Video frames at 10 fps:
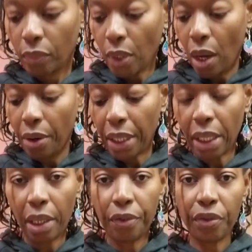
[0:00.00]
All right,
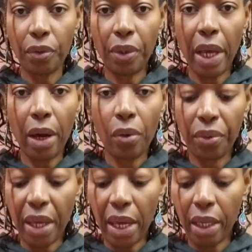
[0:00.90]
guys, so now
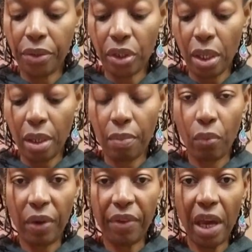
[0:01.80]
that
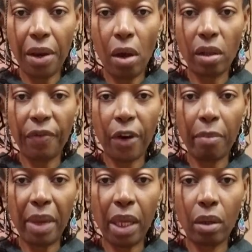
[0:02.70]
we've got all of our
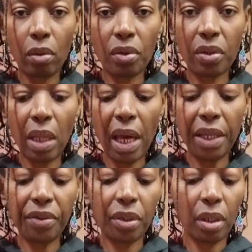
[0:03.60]
mango
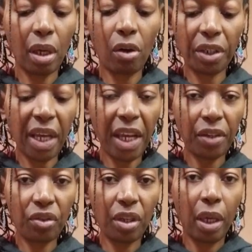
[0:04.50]
sliced or
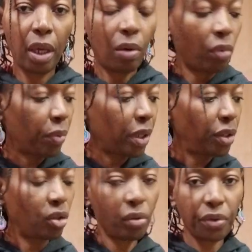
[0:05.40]
diced, what we're going to
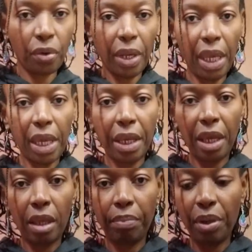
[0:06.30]
do is go ahead
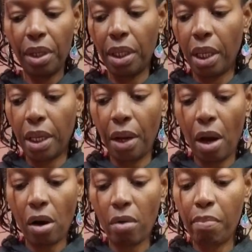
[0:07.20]
and put it in
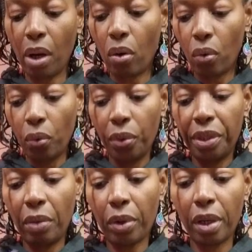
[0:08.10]
our bowl
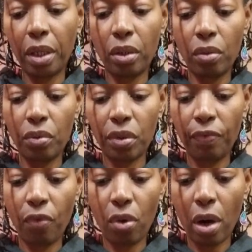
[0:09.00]
that we're going to use
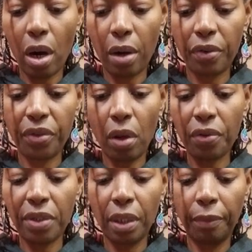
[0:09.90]
for our
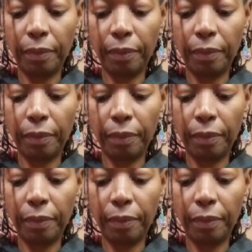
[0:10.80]
salsa.